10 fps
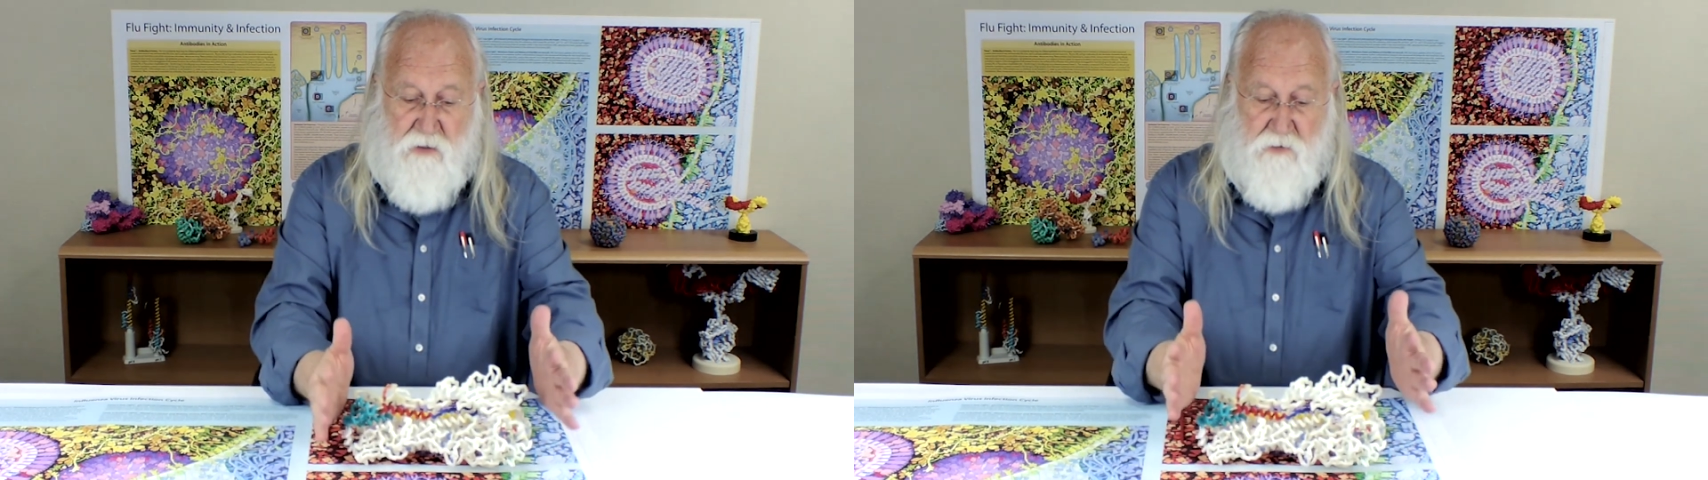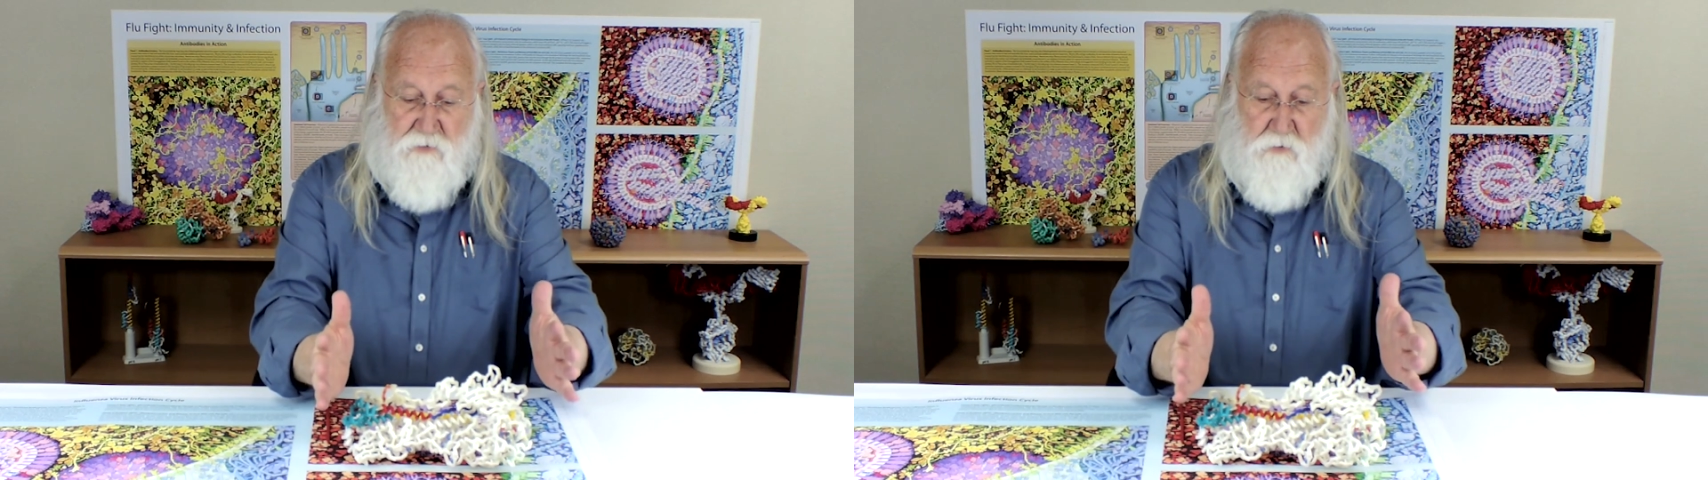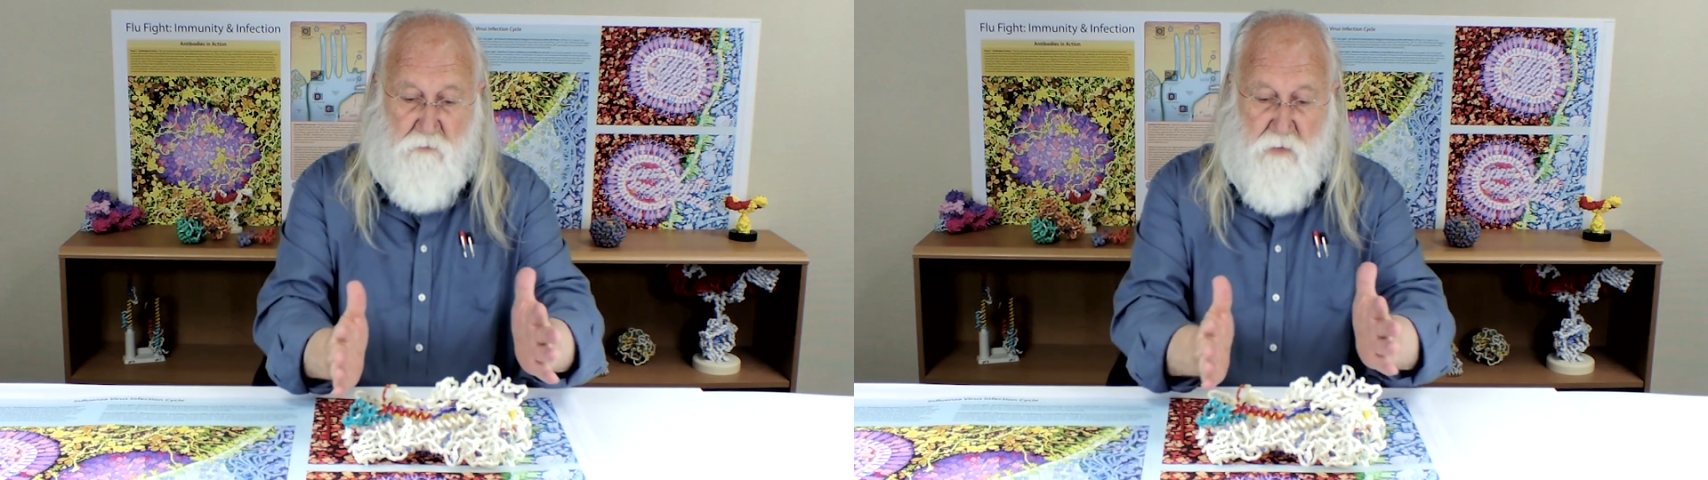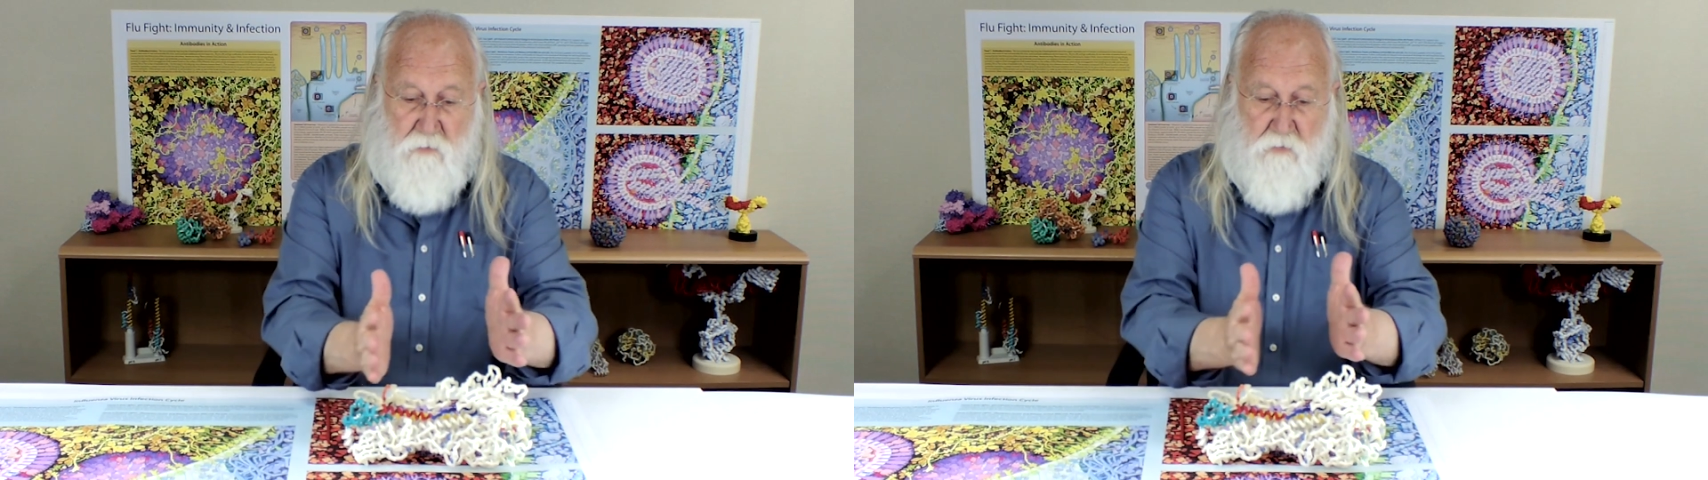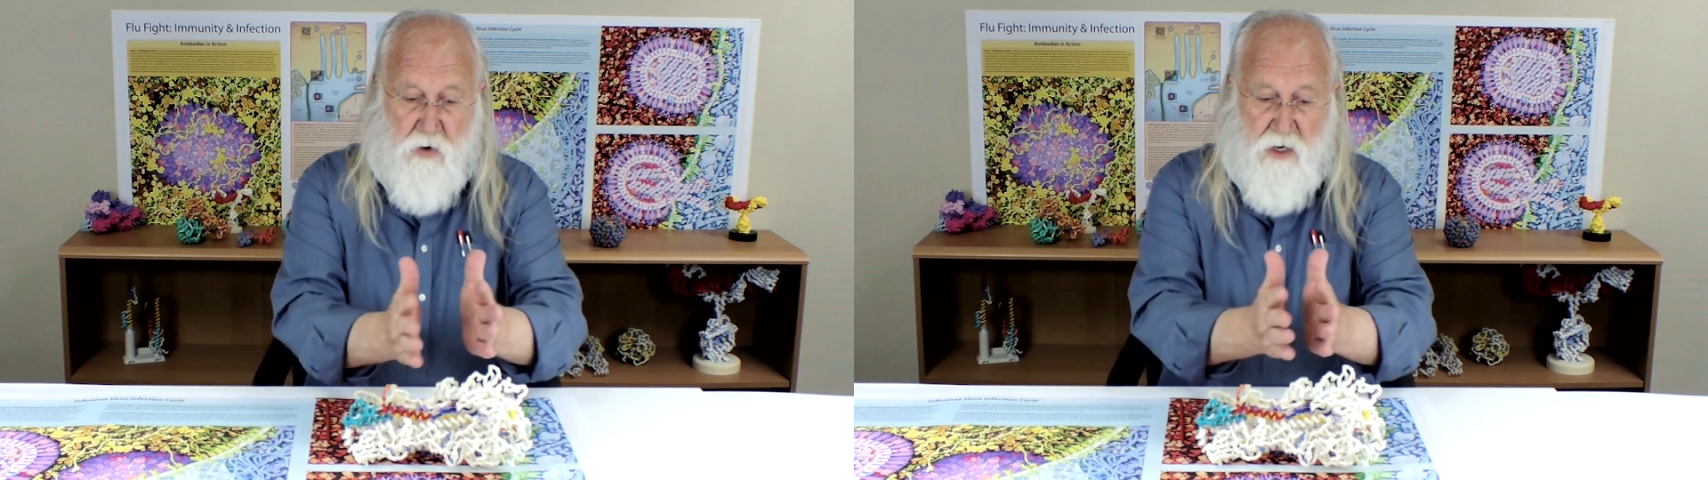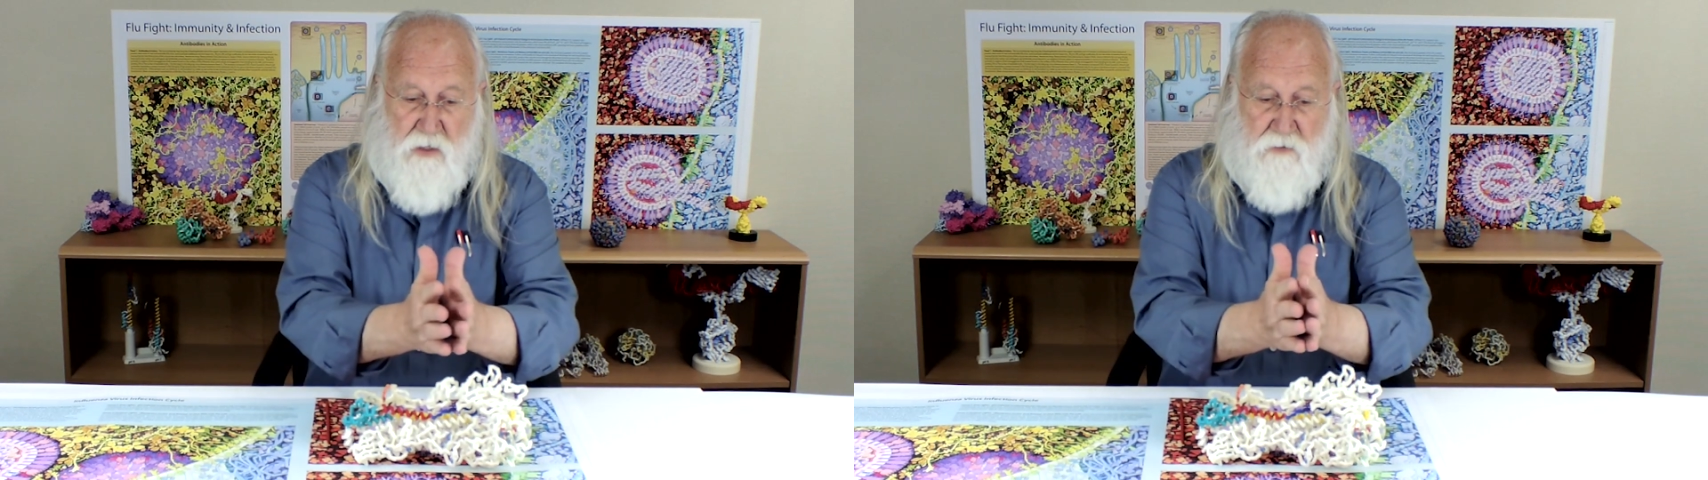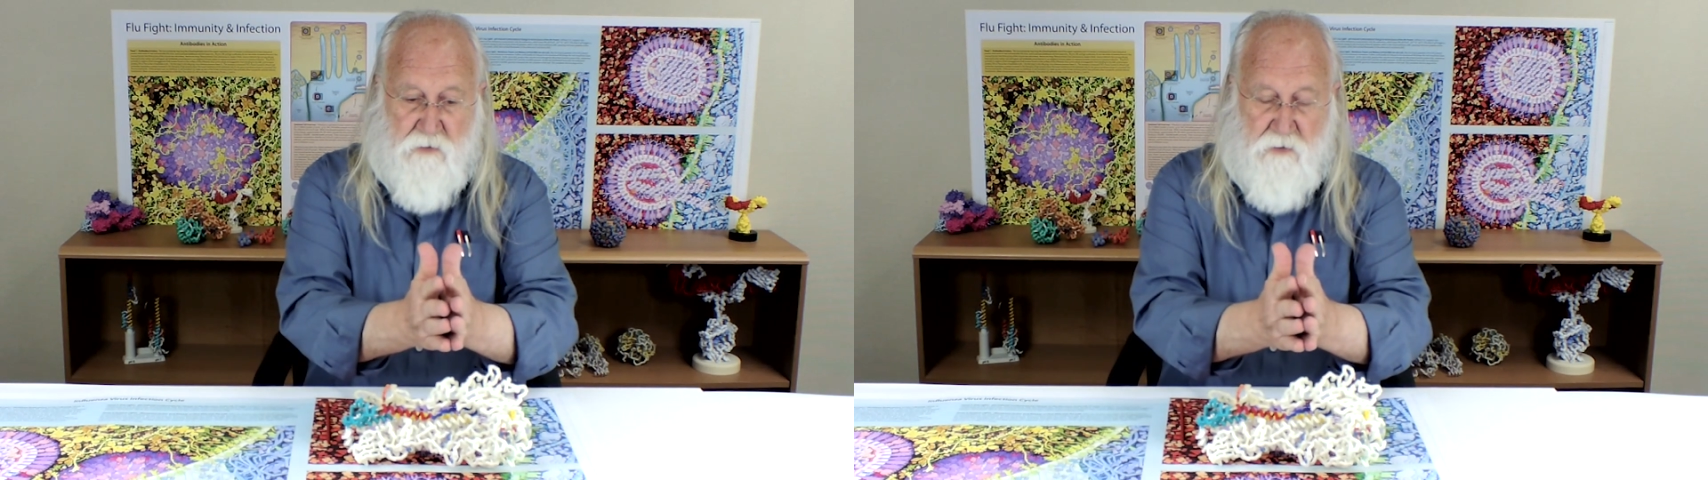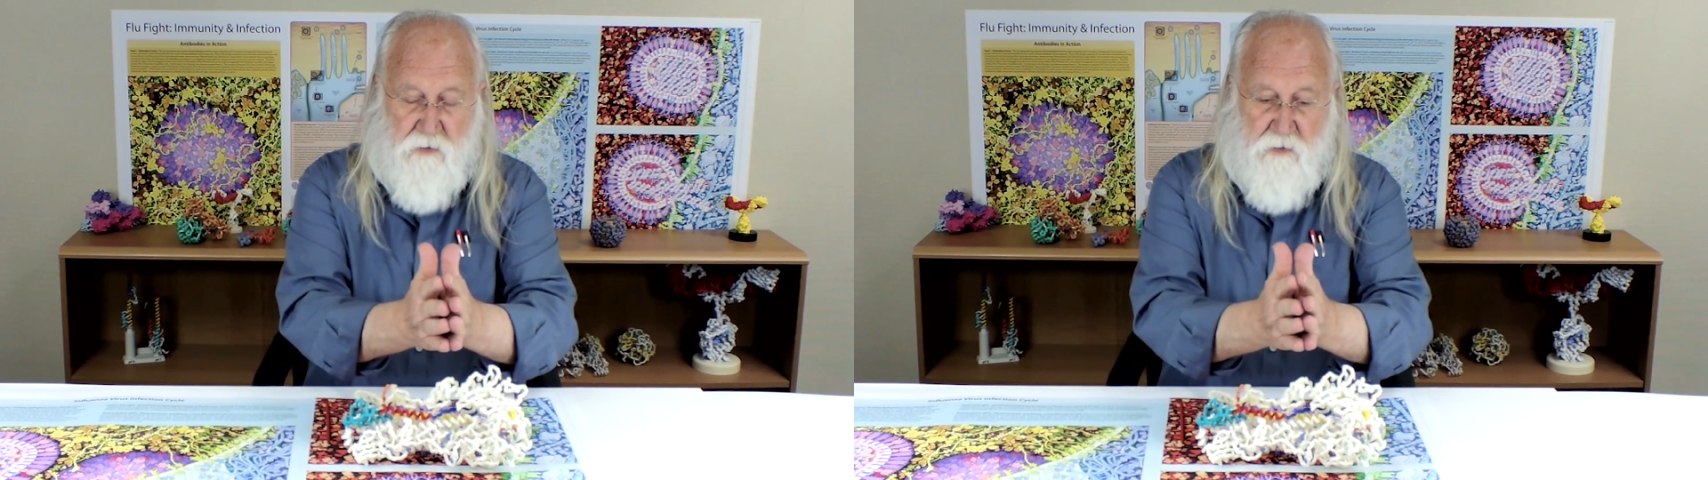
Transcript: these two membranes,